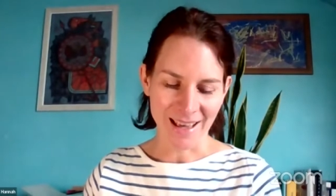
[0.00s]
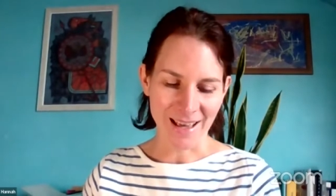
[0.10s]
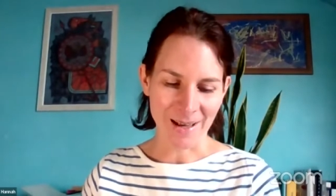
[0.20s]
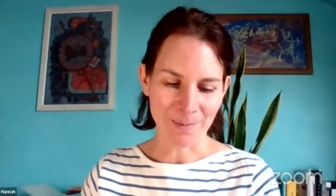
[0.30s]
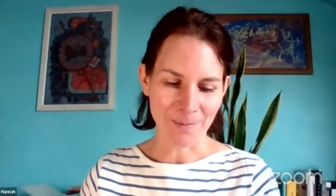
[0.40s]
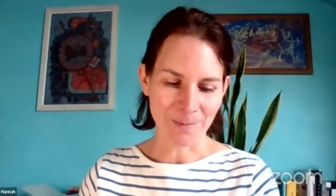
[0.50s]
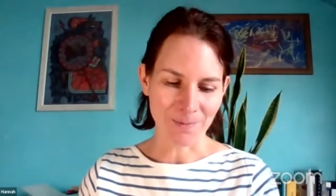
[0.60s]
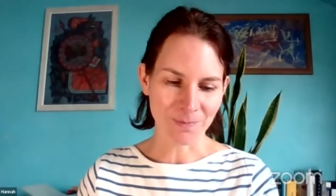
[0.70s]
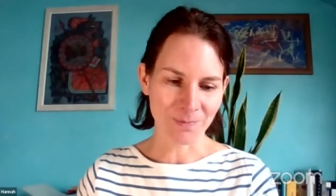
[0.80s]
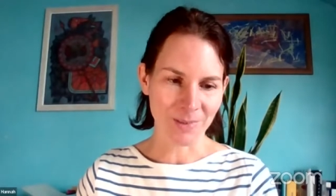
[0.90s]

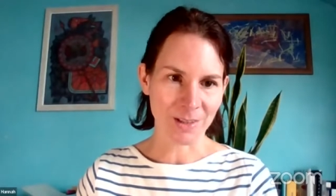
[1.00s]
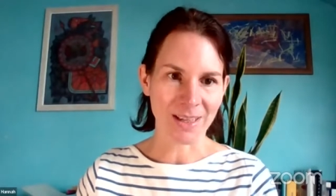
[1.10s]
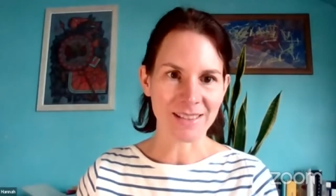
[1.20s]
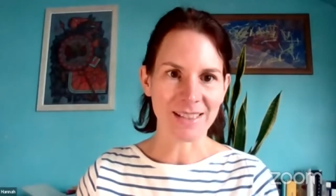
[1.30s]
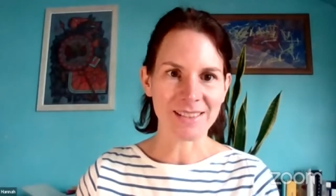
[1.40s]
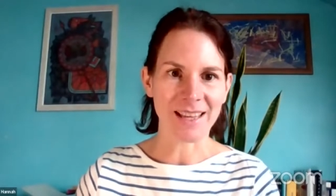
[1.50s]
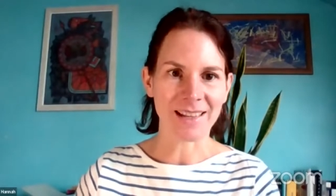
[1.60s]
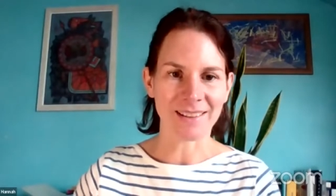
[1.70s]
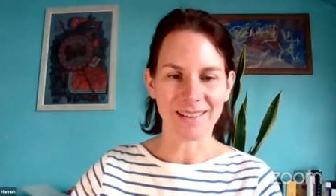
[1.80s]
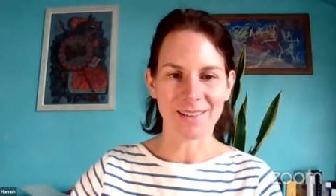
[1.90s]
So as I
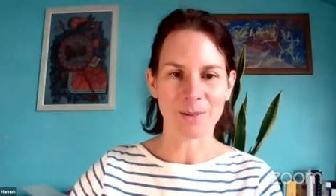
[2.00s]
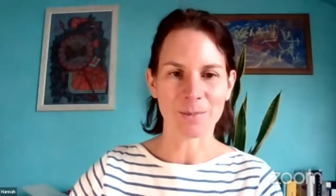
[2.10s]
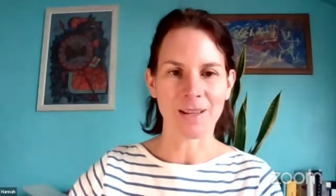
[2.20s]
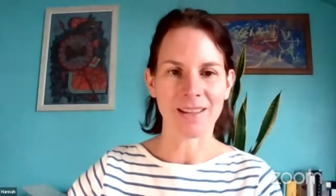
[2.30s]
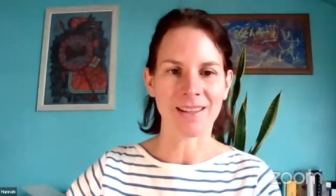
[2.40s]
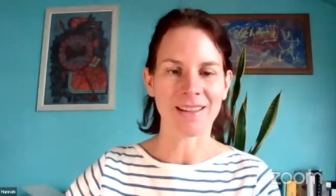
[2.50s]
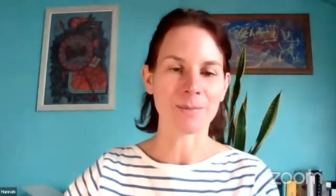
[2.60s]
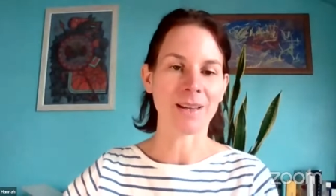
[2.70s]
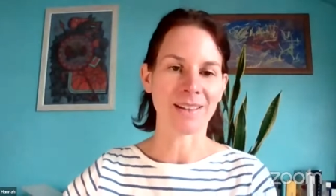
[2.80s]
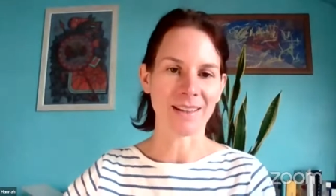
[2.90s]
said, in
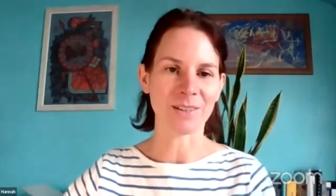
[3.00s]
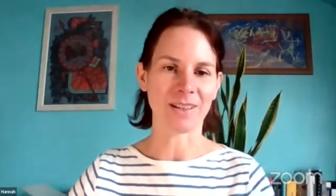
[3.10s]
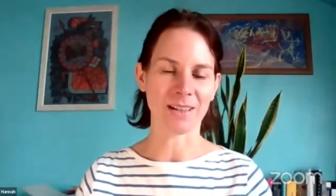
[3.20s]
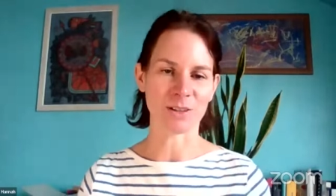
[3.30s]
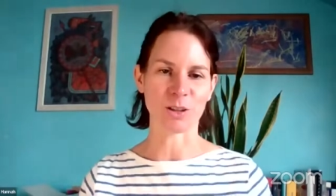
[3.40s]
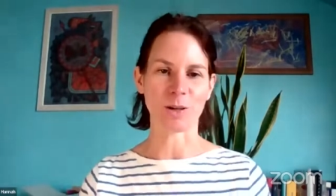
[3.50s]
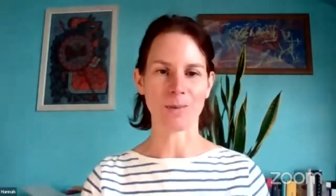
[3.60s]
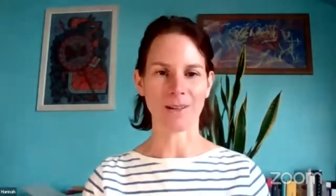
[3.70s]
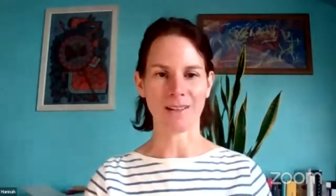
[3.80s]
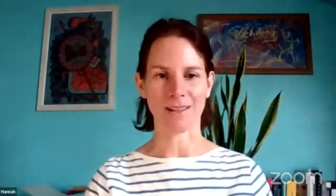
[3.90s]
my day-to-day job,
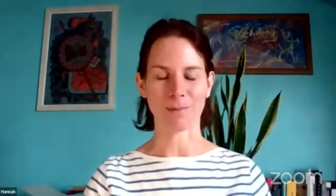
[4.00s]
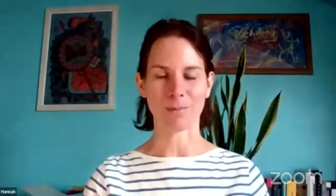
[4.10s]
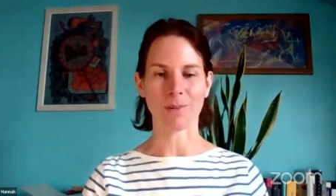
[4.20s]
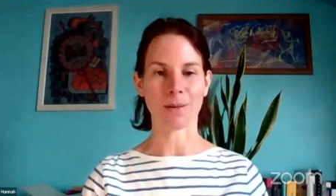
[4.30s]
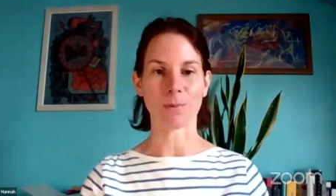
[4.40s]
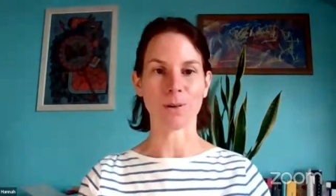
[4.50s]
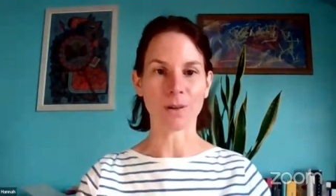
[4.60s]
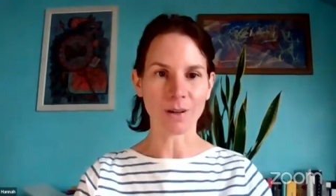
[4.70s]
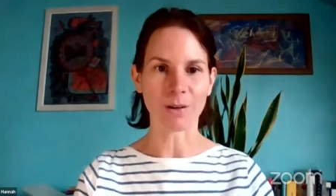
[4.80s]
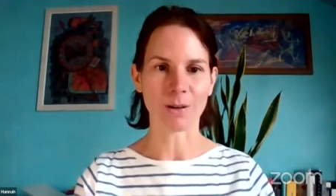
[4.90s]
I
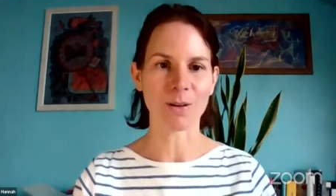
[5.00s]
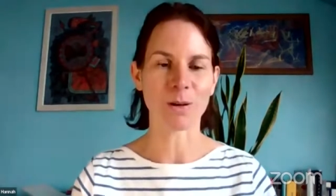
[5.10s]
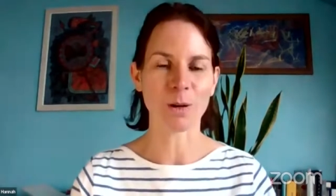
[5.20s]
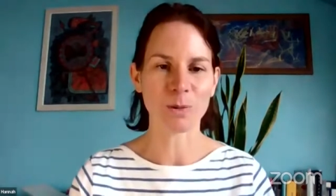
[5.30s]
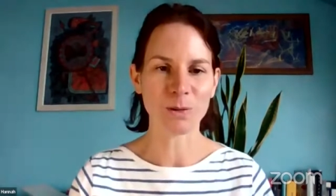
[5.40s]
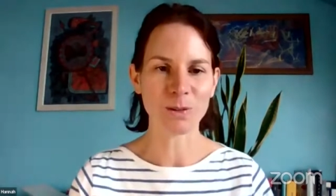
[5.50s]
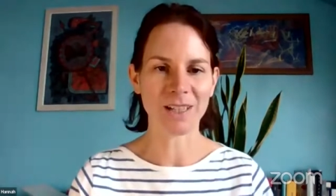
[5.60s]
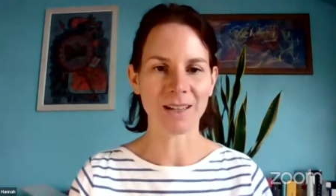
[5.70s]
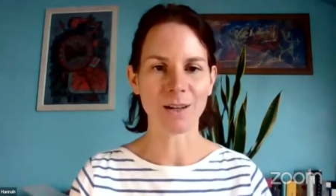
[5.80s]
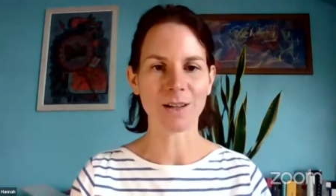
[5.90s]
work on the
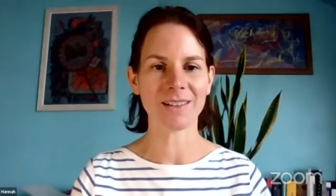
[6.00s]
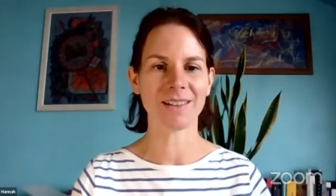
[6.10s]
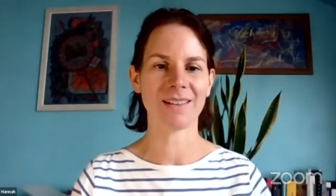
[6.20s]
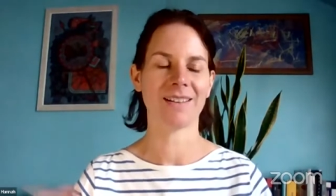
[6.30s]
computer a lot.